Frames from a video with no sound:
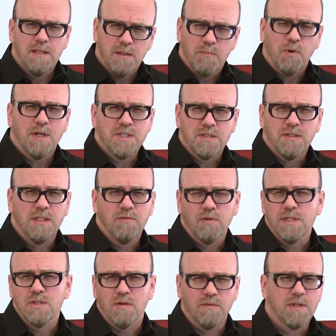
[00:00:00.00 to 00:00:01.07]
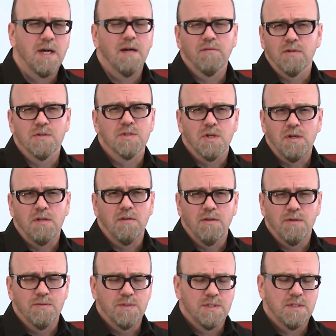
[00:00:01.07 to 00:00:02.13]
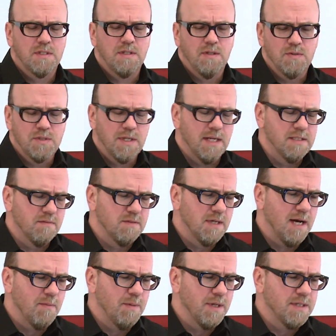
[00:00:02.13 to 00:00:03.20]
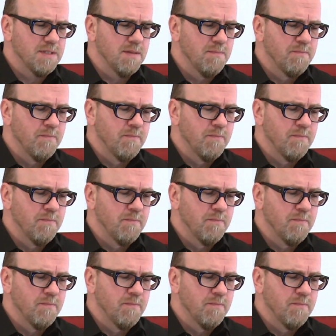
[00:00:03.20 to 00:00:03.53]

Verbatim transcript: the project delivery sort of covers all those, those kinds of topics.